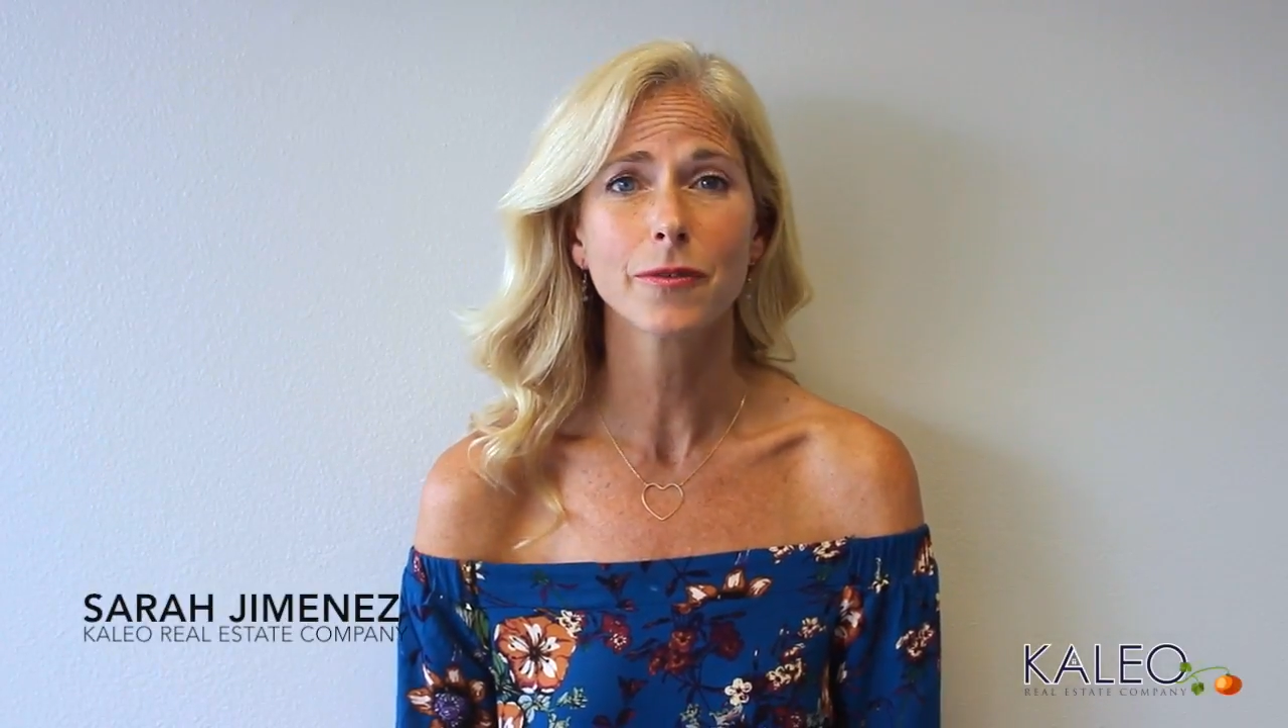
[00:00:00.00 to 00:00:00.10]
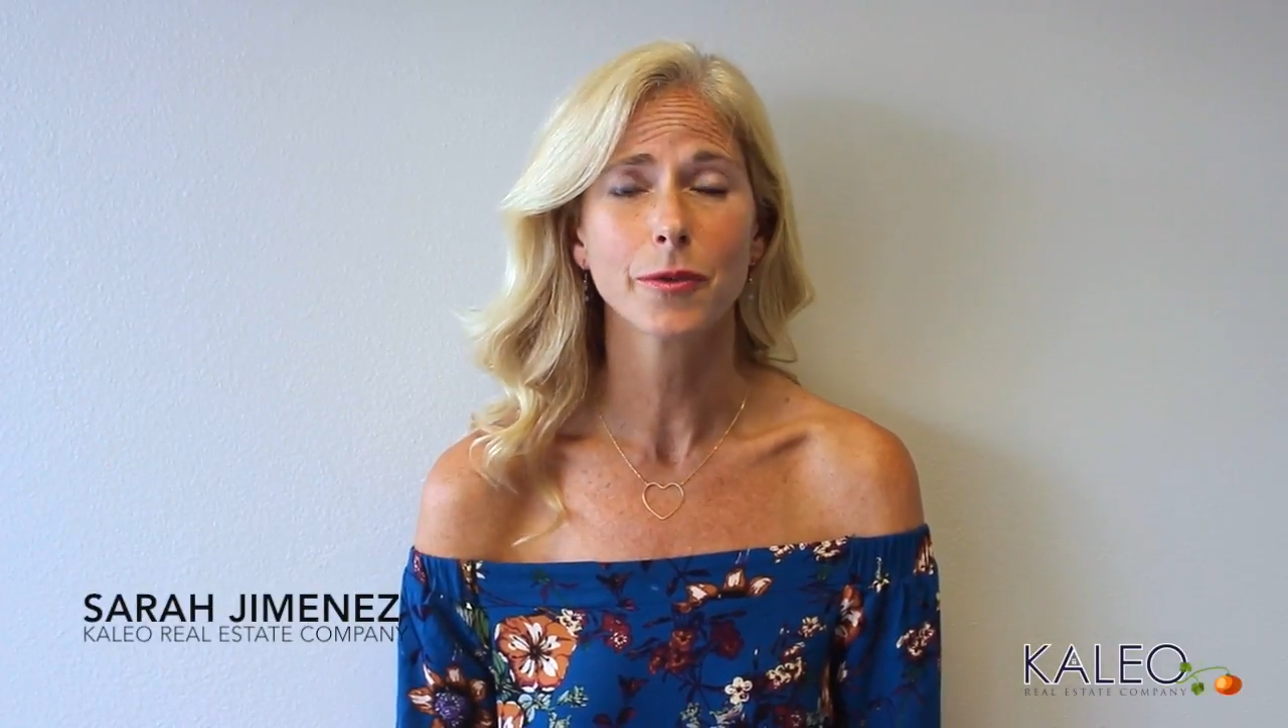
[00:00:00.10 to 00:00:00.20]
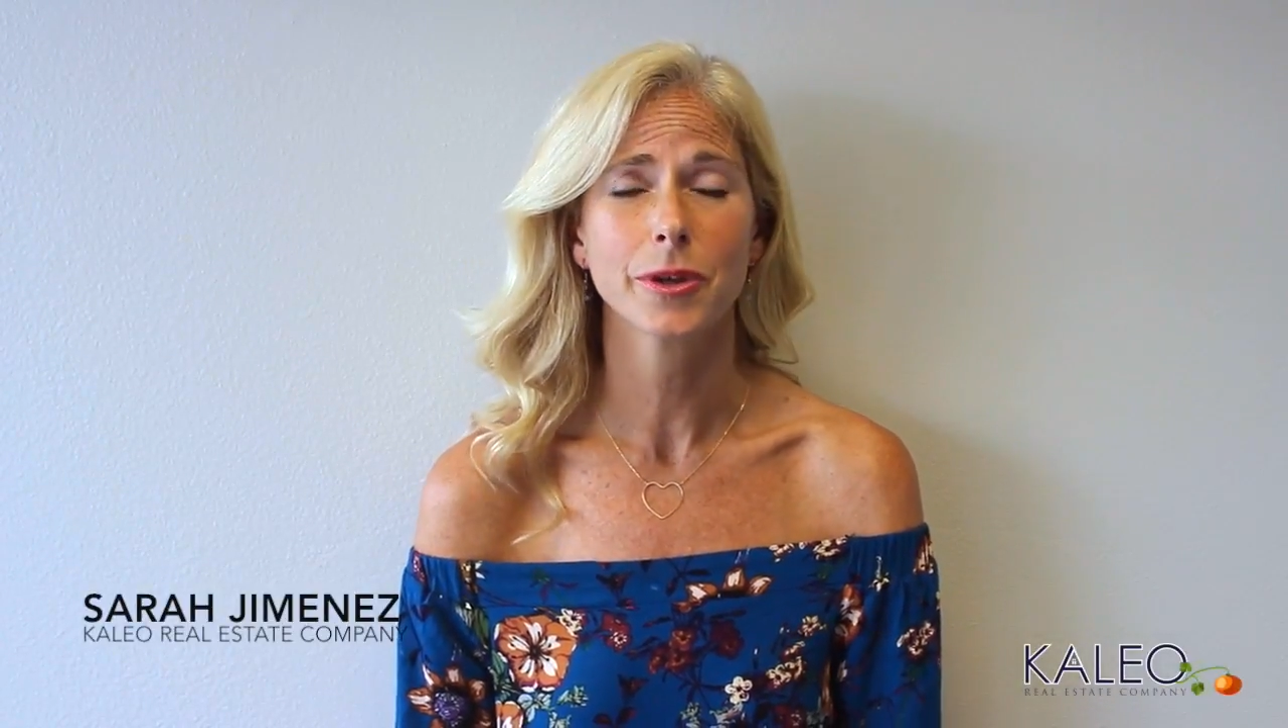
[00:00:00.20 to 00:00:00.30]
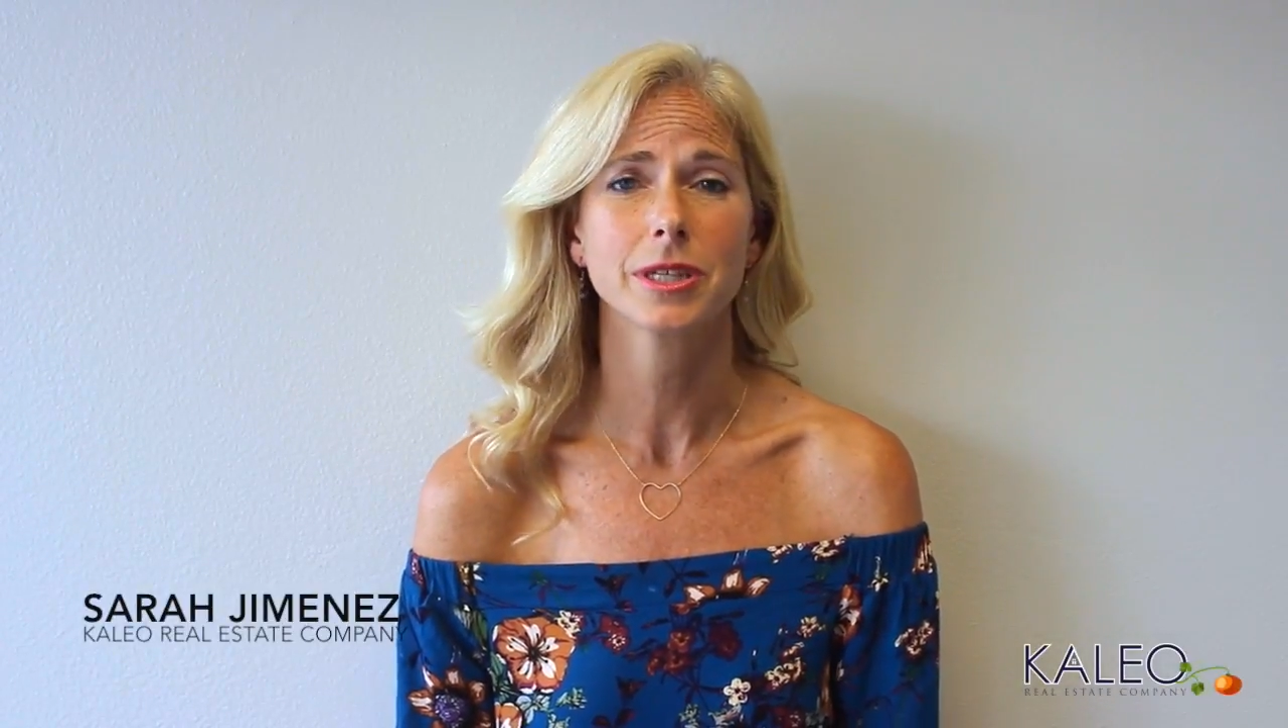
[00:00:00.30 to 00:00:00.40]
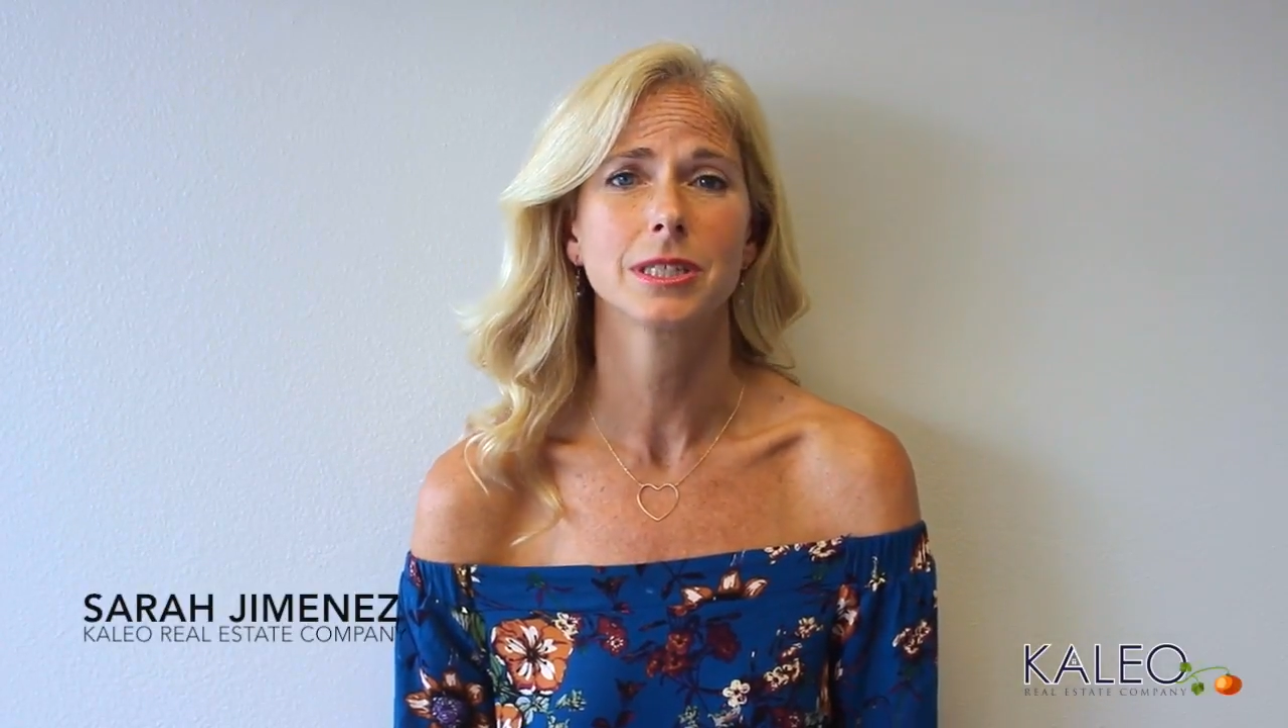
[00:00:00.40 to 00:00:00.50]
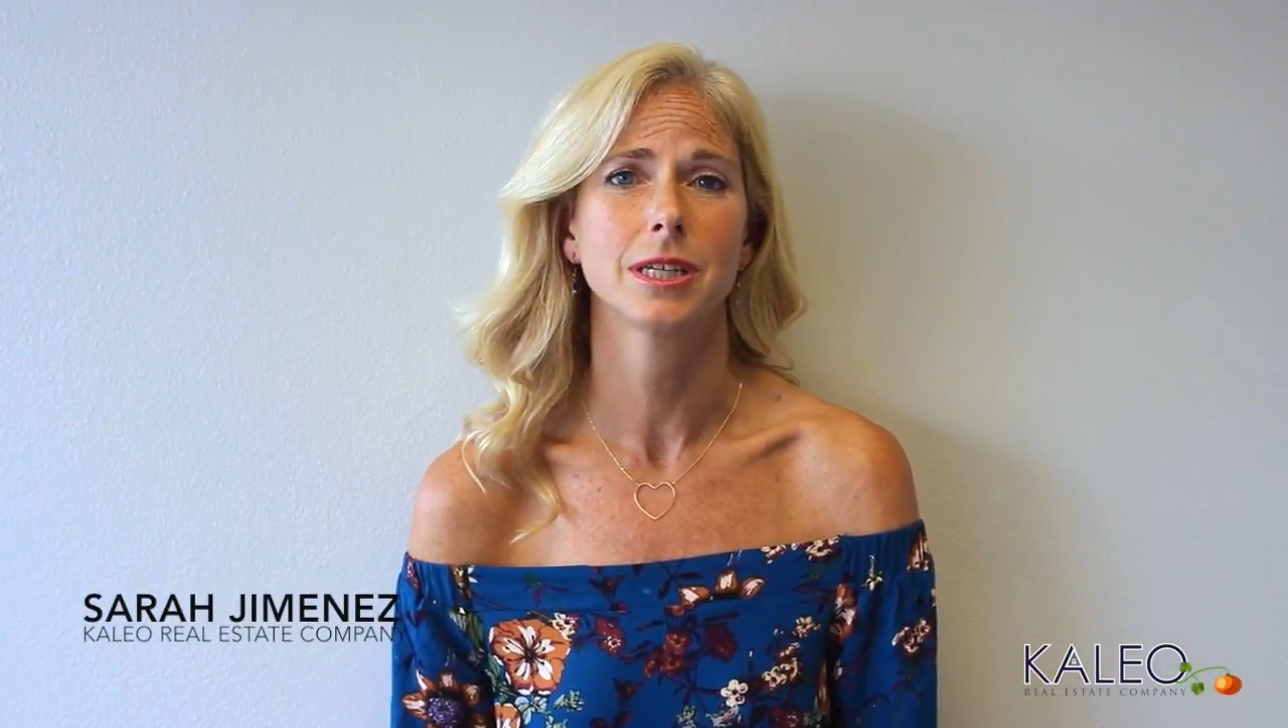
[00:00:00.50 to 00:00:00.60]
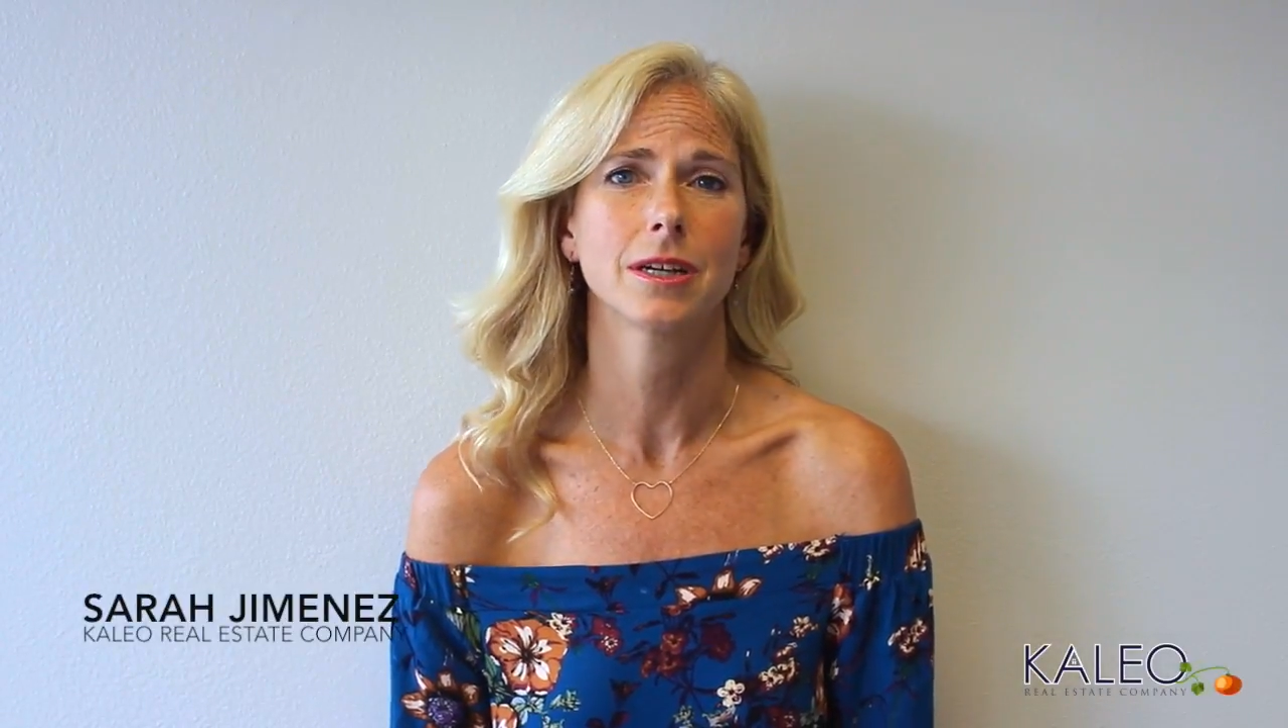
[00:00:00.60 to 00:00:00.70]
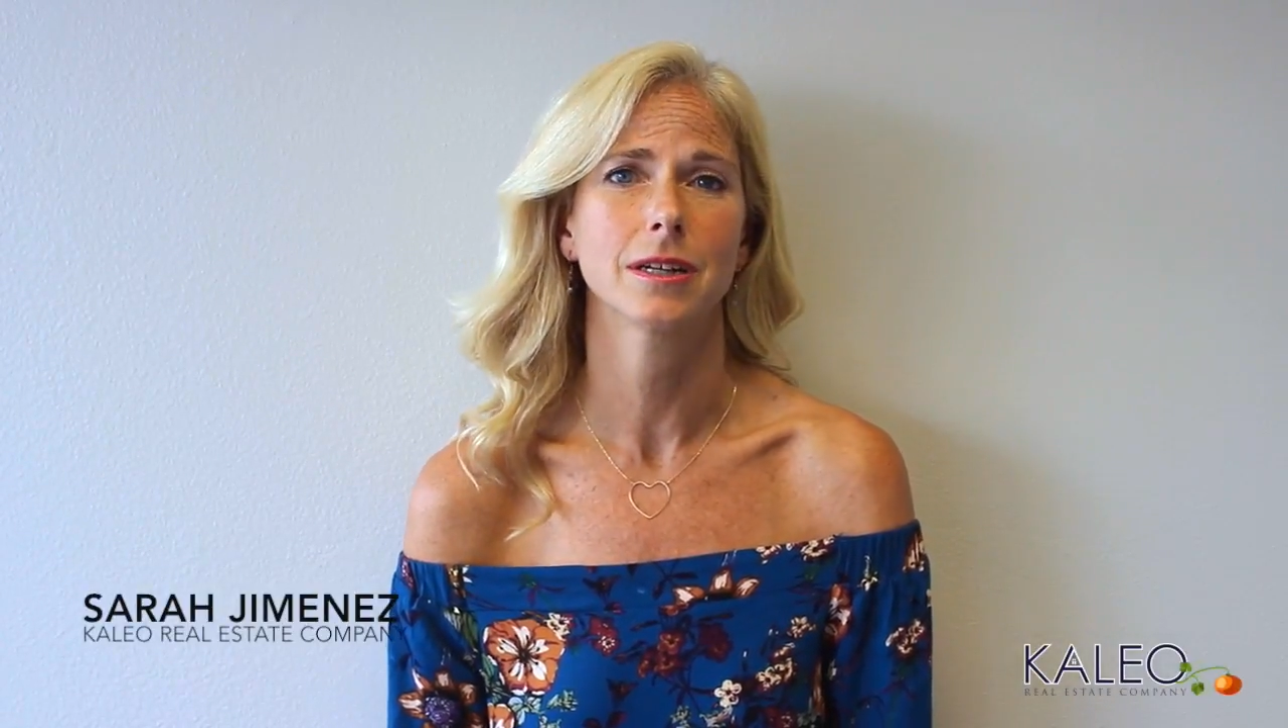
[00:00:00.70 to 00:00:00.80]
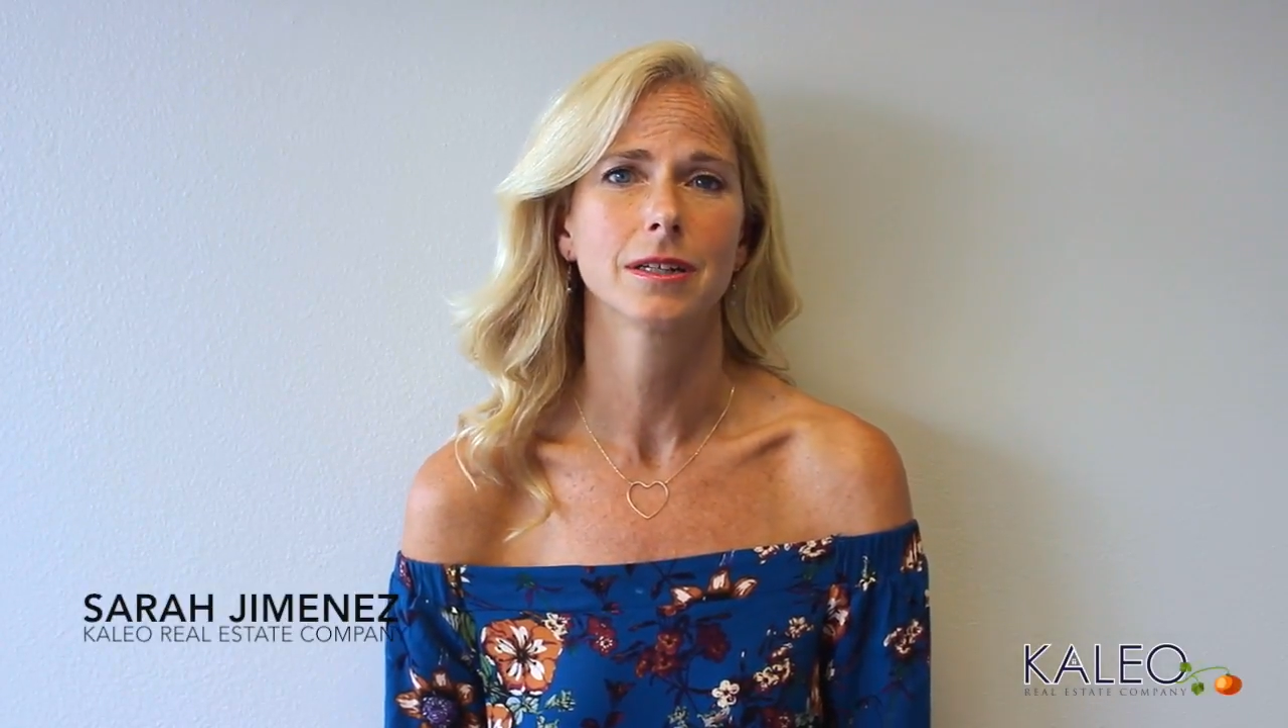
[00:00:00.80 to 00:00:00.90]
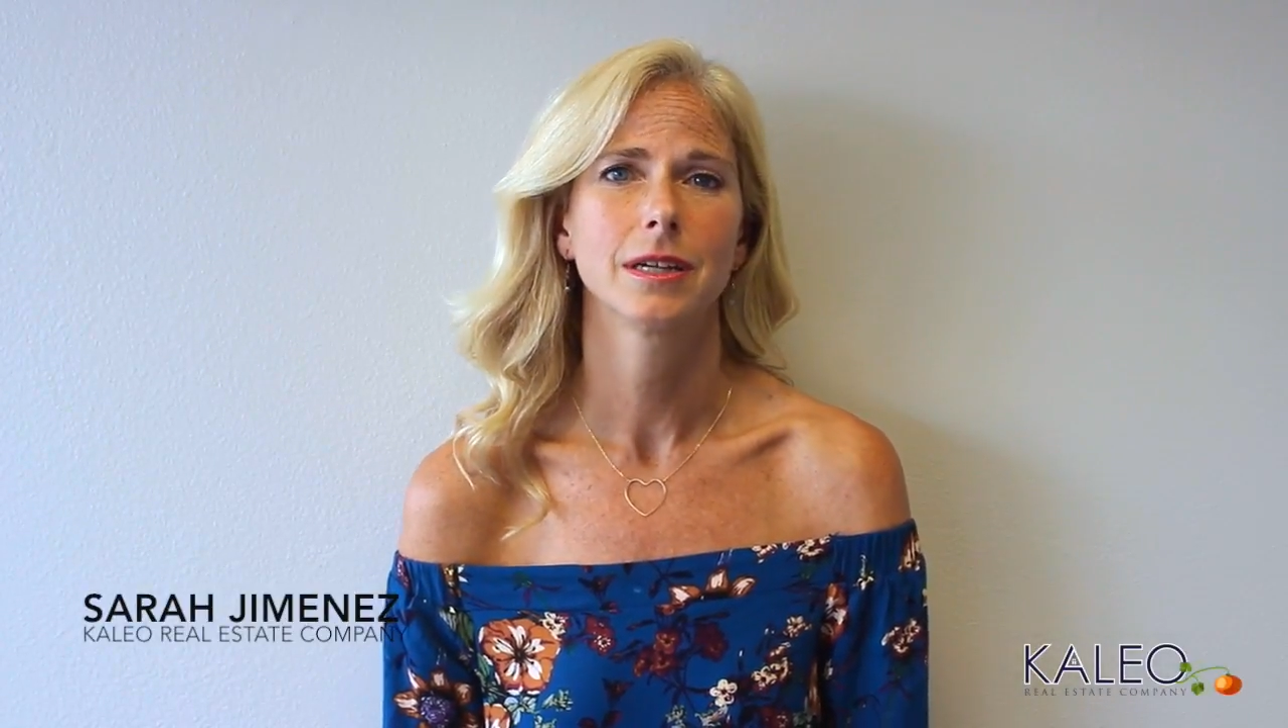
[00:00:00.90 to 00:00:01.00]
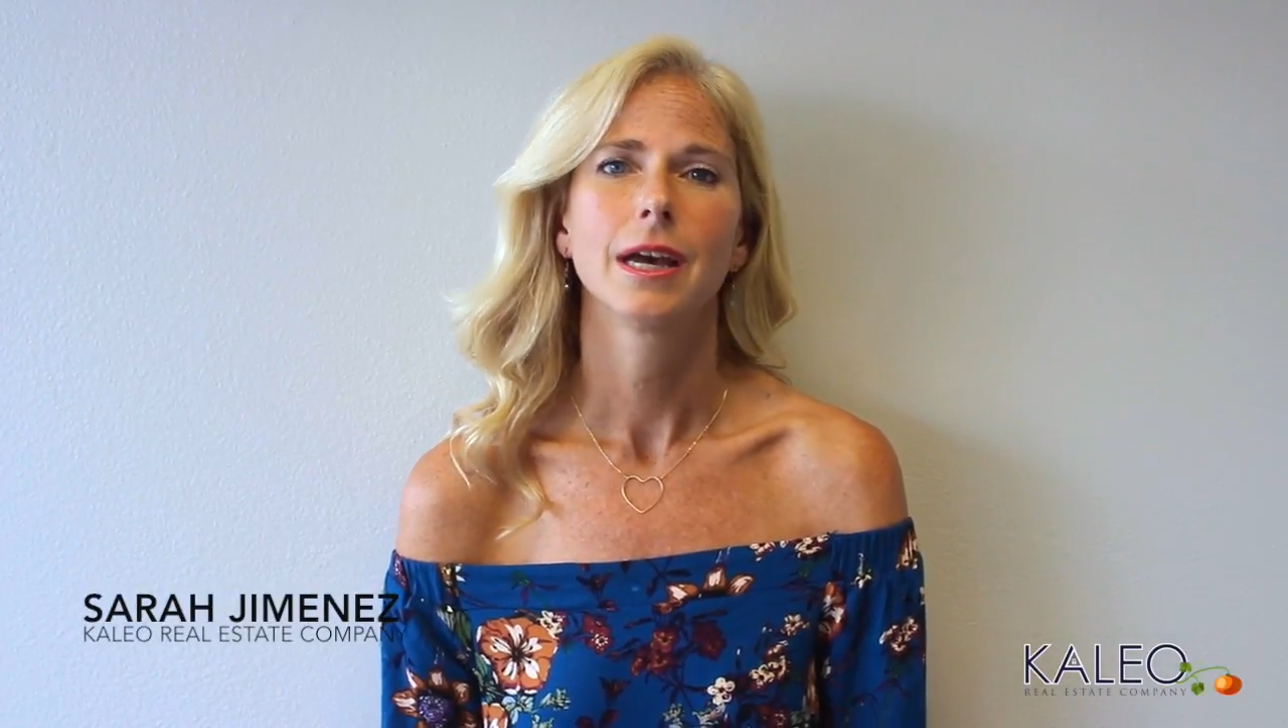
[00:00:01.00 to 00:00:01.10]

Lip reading: for this year.